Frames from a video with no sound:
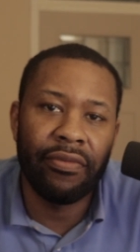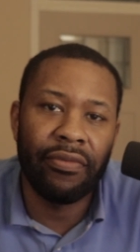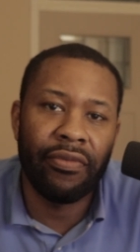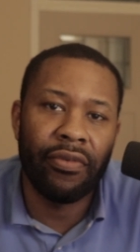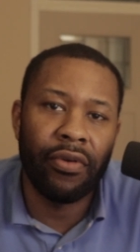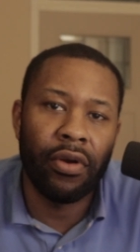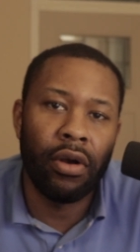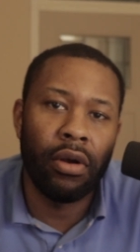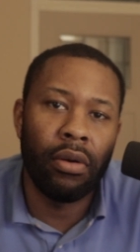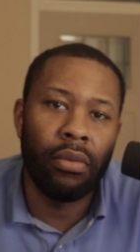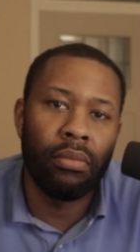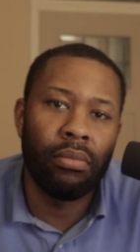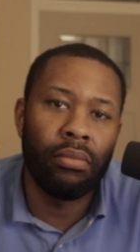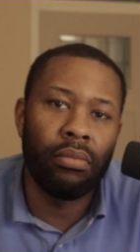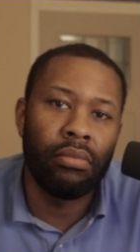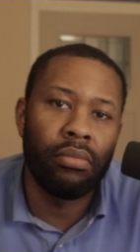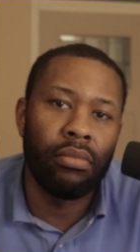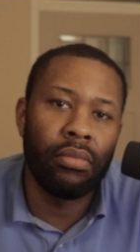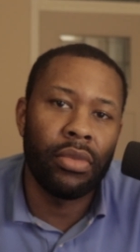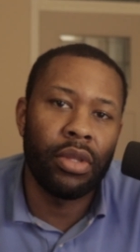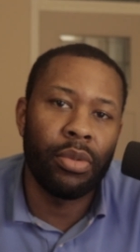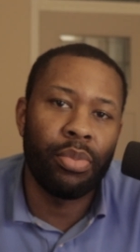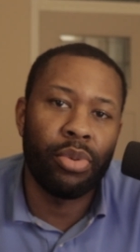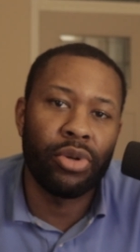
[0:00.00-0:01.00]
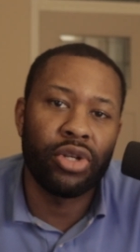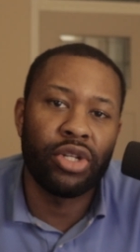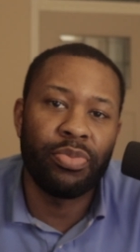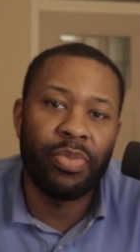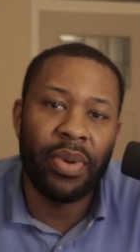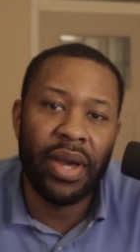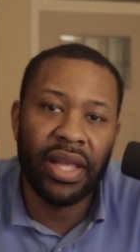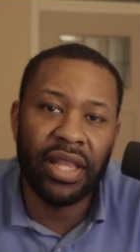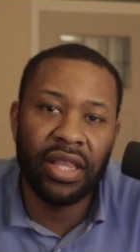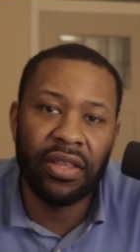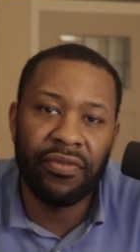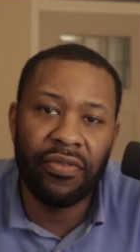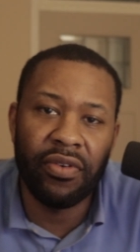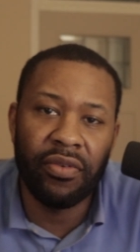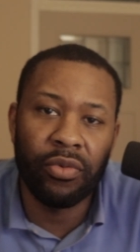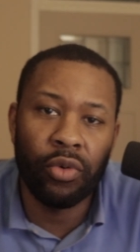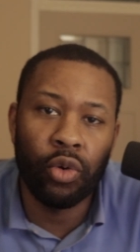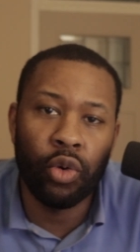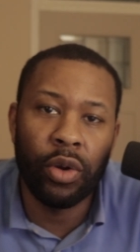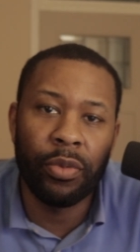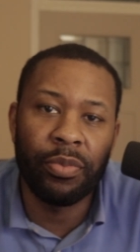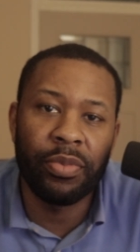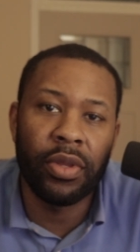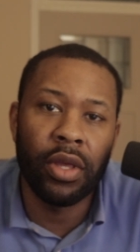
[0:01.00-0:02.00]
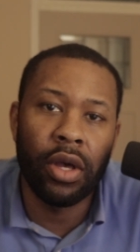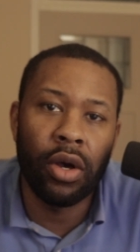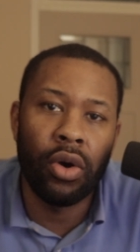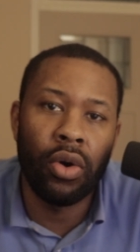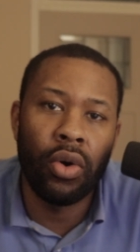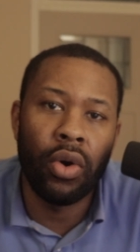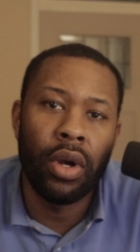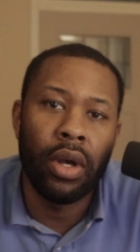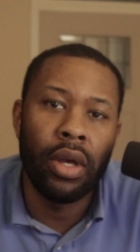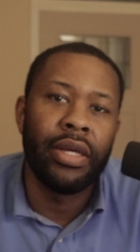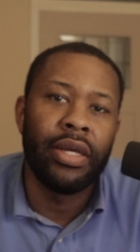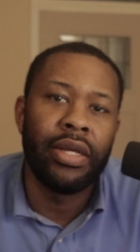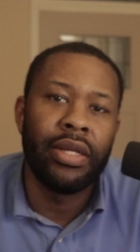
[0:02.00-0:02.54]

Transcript: from the perspective of crypto,